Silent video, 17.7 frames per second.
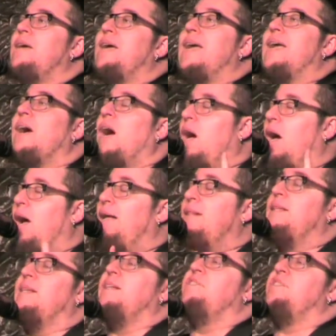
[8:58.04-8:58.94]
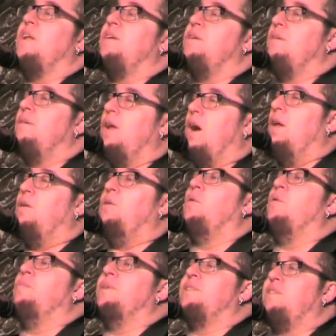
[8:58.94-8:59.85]
a highly gender
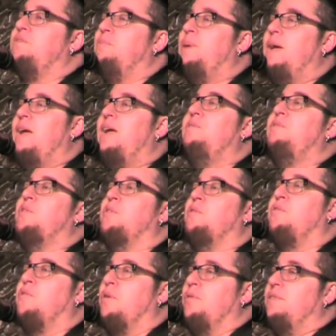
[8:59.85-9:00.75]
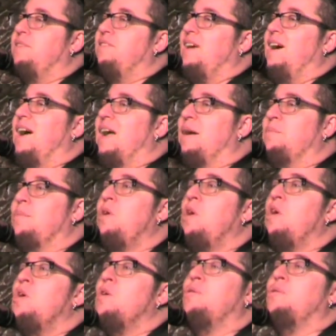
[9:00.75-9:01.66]
non-normative behavior for the time,
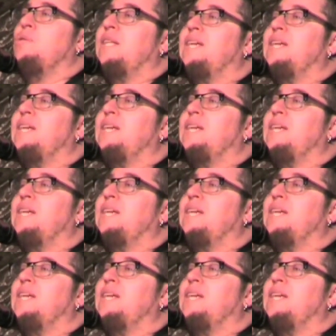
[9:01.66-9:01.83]
who